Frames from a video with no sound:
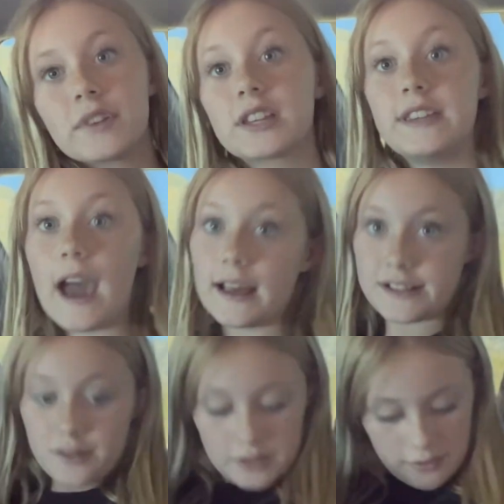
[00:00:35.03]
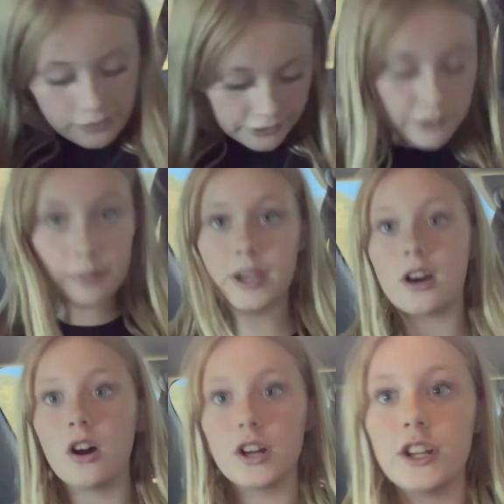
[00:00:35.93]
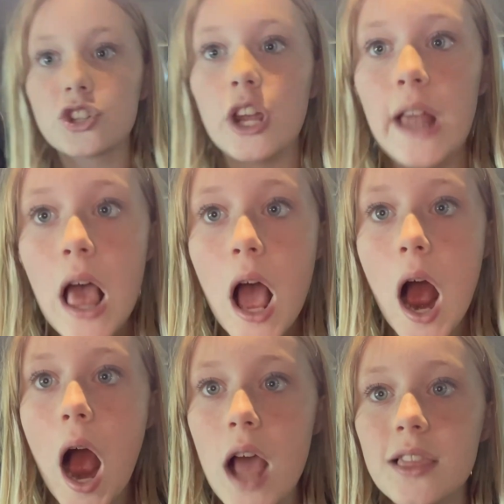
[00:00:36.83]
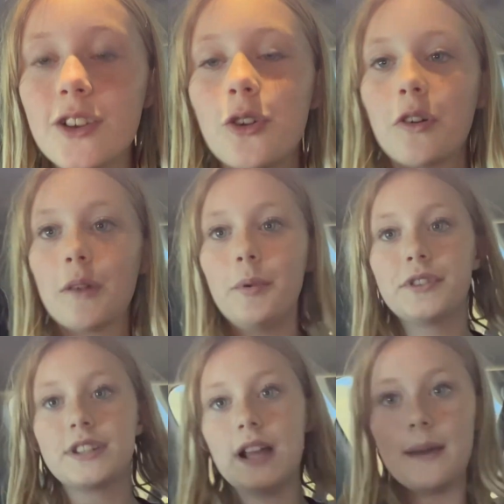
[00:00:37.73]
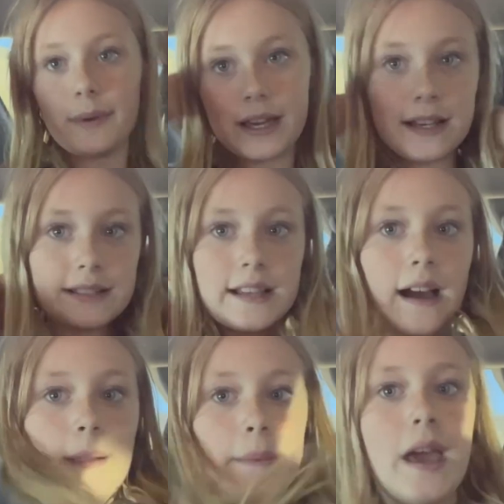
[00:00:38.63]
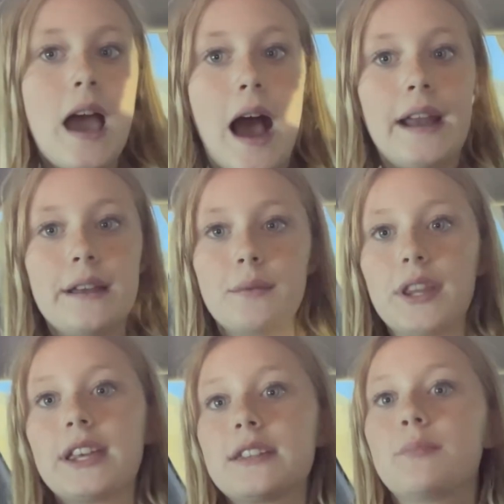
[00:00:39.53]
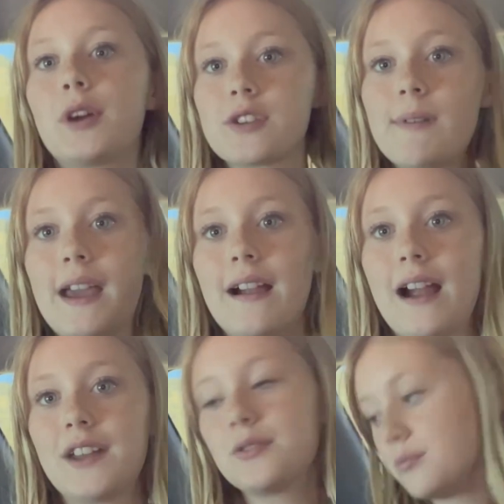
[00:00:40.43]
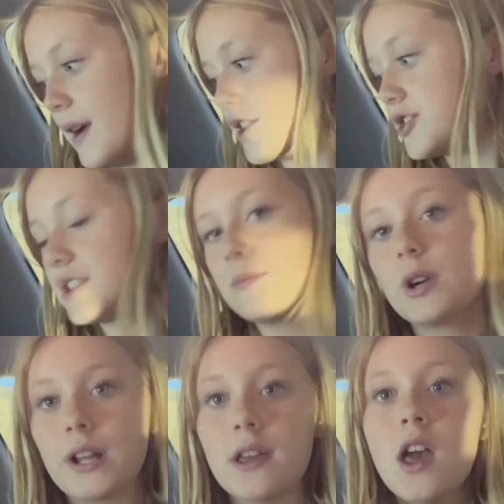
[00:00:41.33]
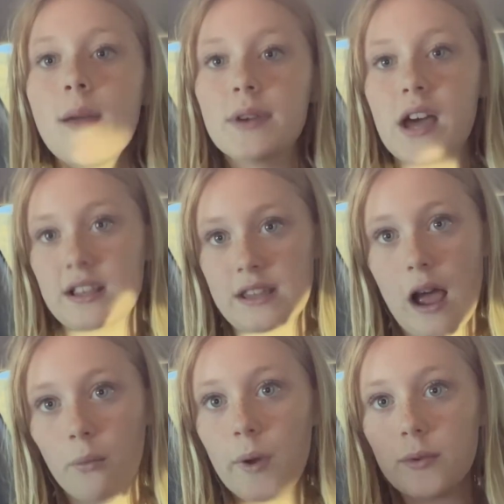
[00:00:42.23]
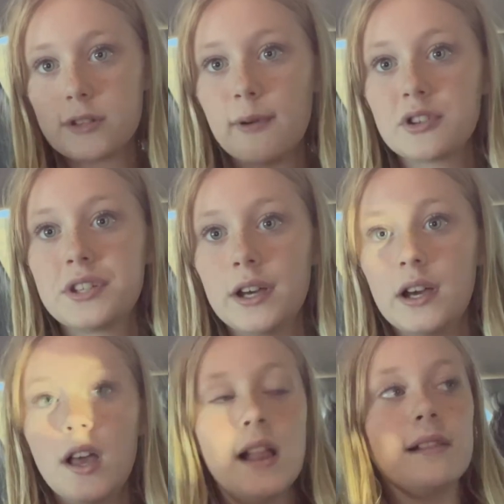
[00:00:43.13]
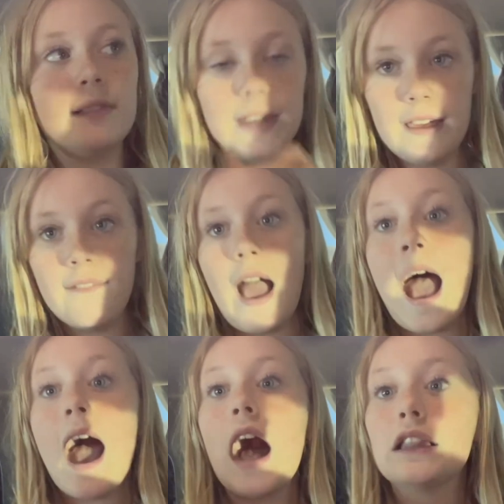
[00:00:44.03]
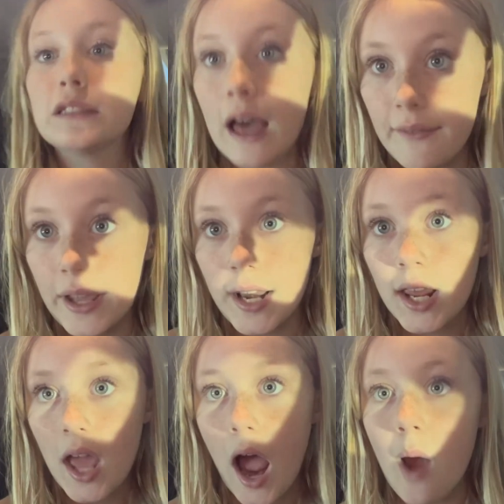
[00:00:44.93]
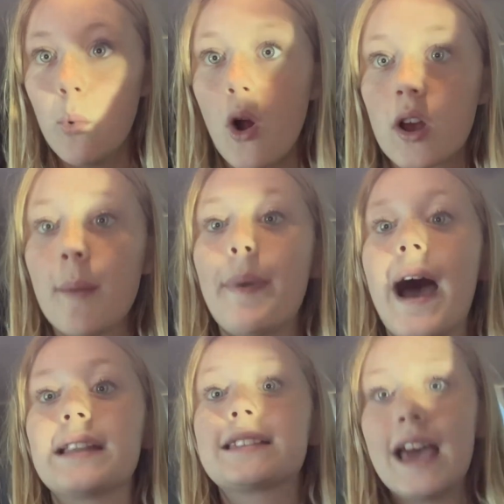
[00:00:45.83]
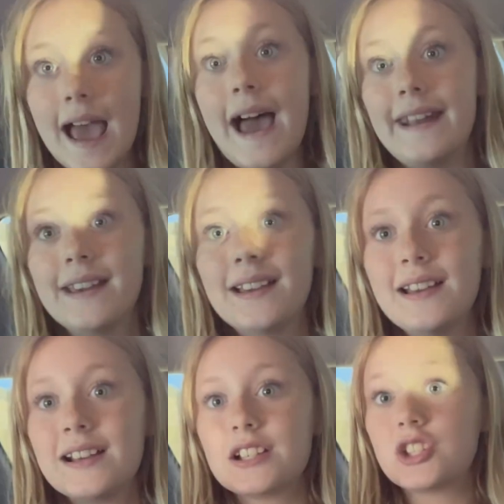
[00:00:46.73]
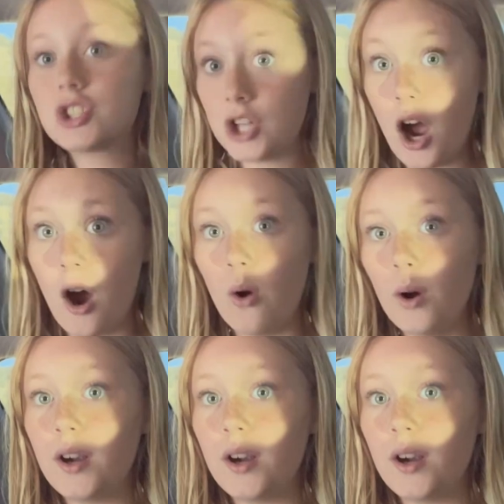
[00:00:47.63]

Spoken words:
yeah, so get ready with me, car edition. I look horrible today because I didn't really get to brush my hair. I had to rush this morning because we were supposed to leave at 11. I woke up at 10, so